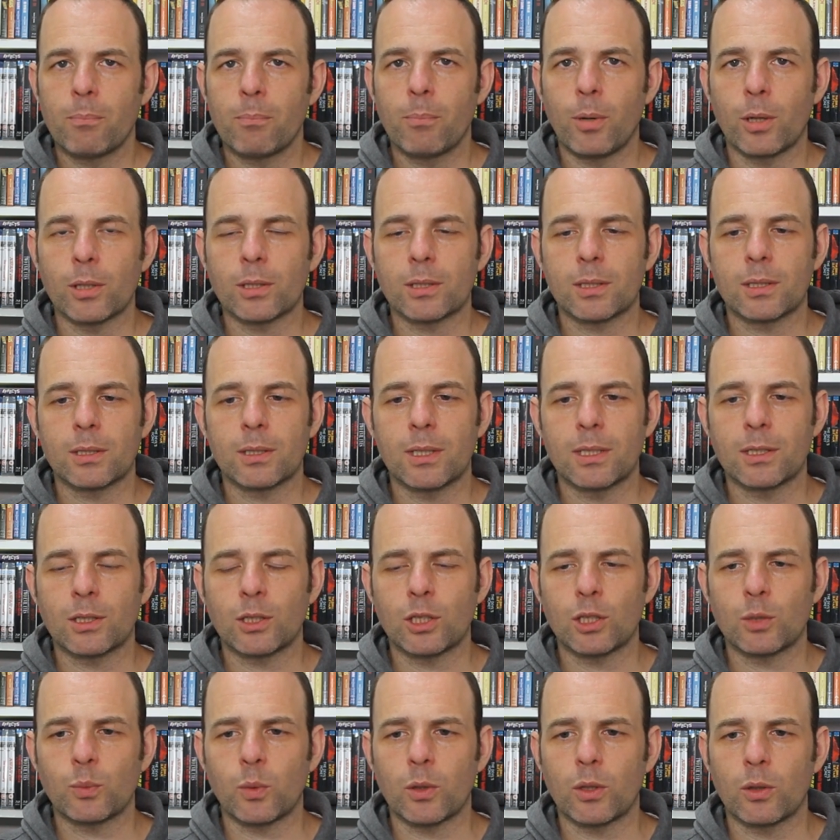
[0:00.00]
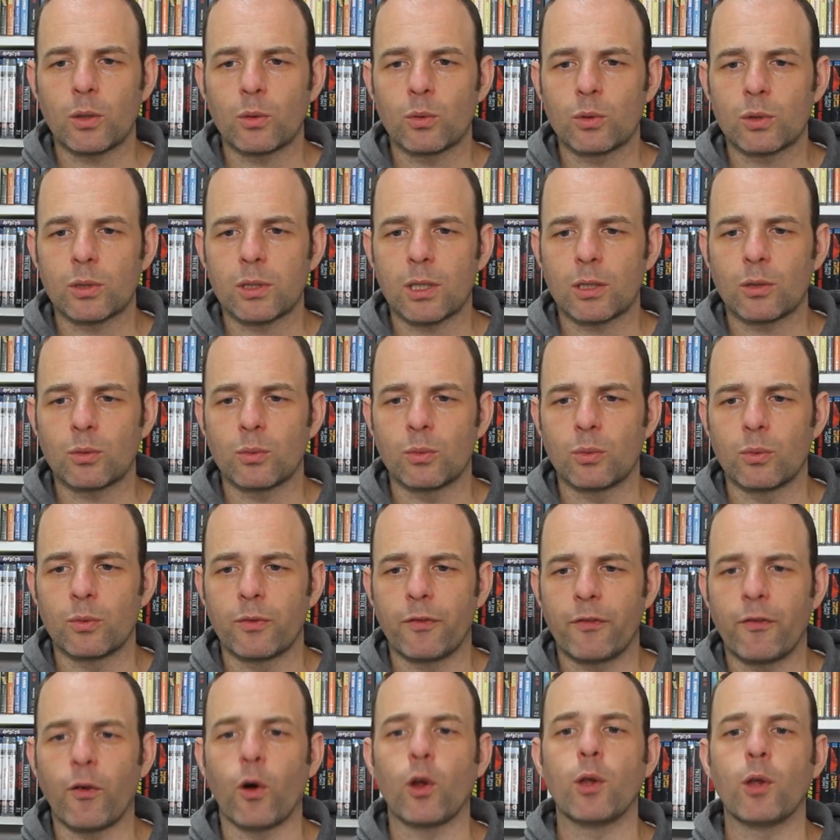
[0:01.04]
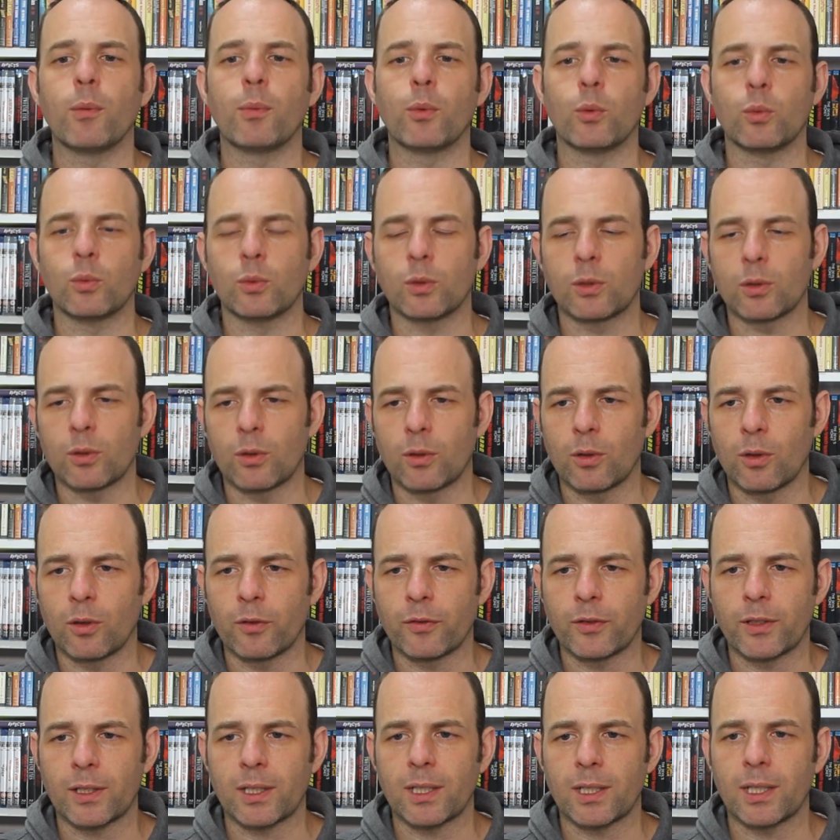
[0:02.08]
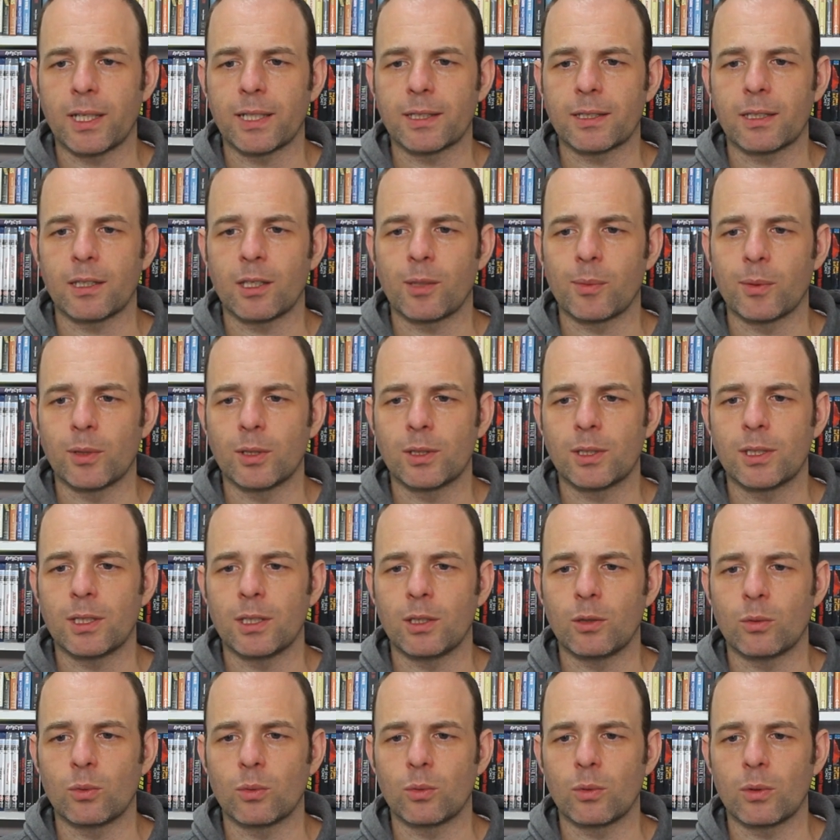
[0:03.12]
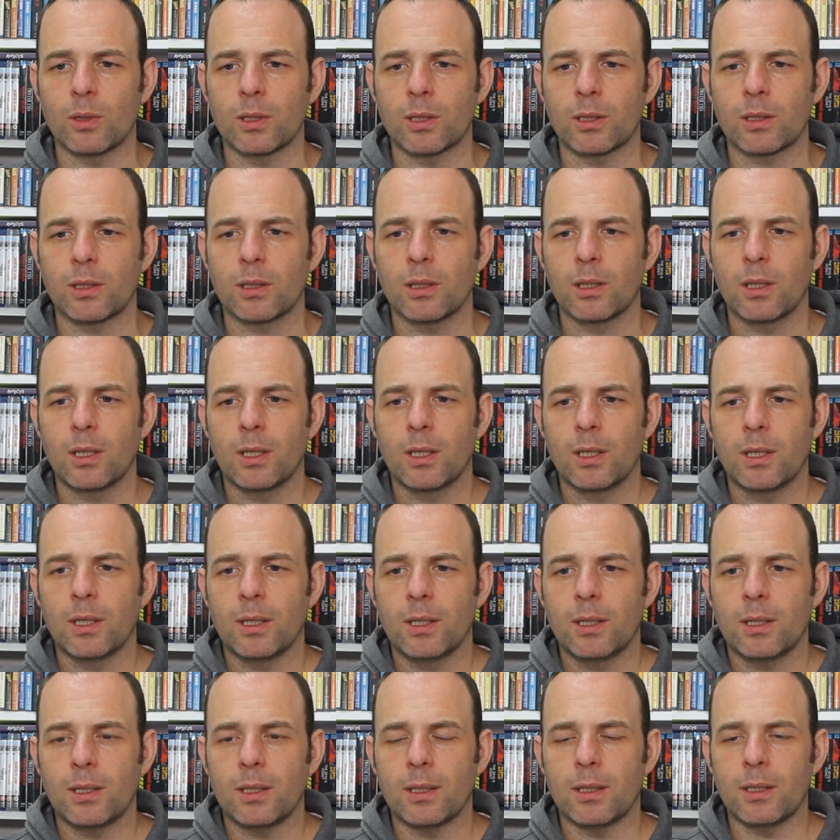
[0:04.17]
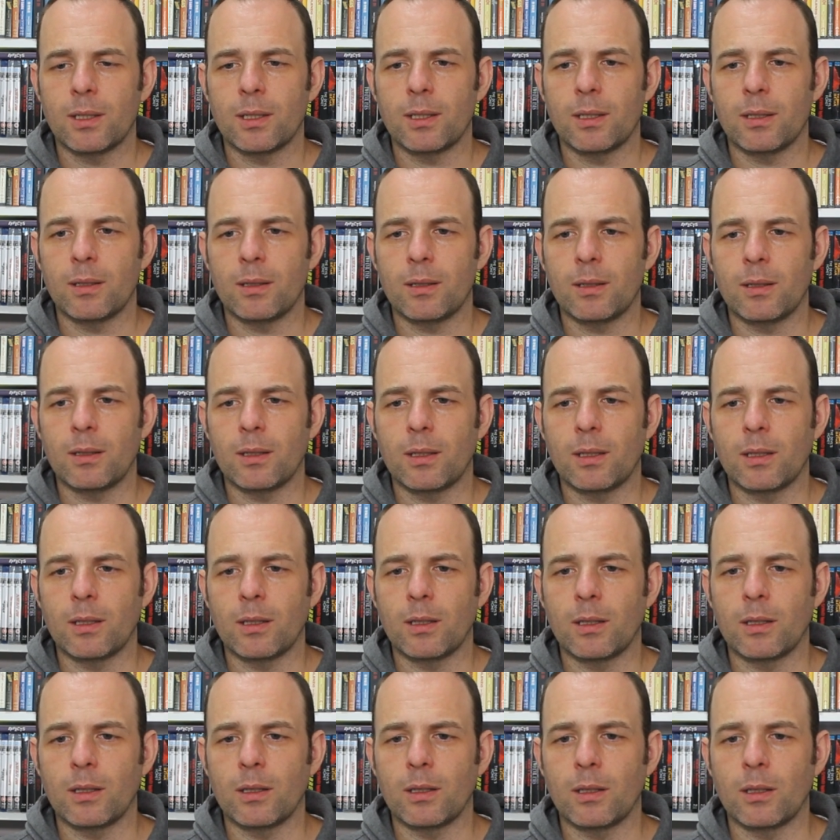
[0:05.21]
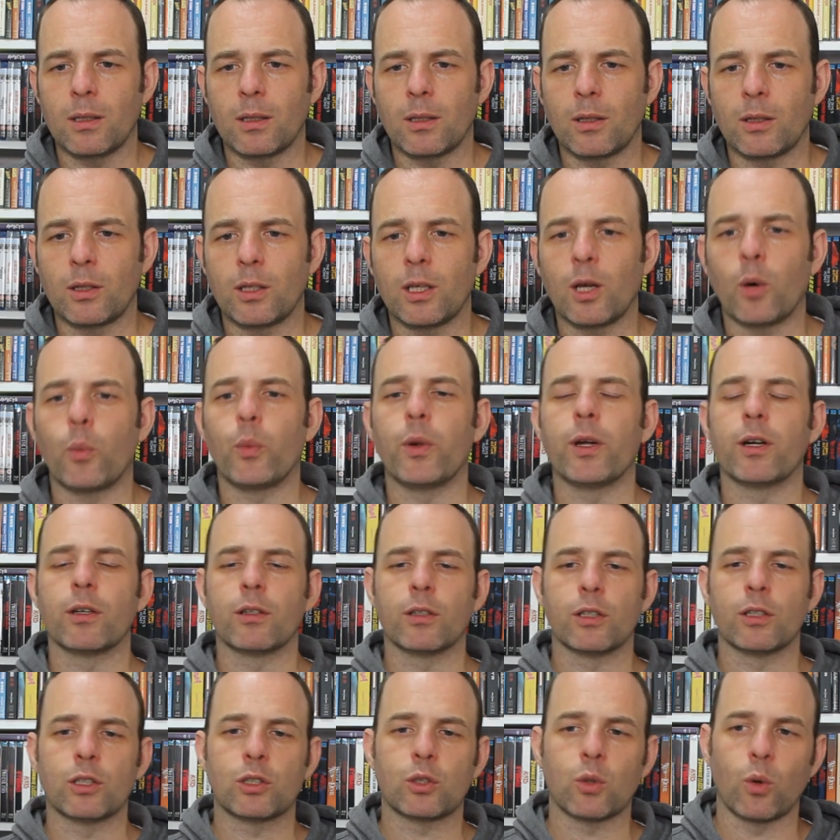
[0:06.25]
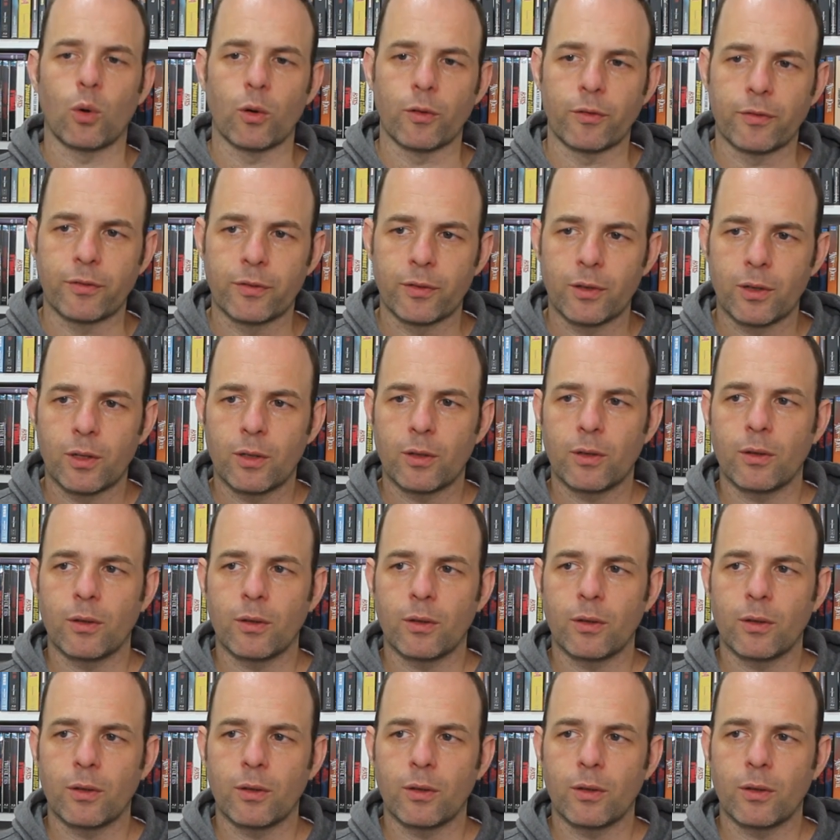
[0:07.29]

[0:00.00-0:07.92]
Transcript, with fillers: But it's just one of those little foibles of the collecting community, you know, look, uh, the awareness of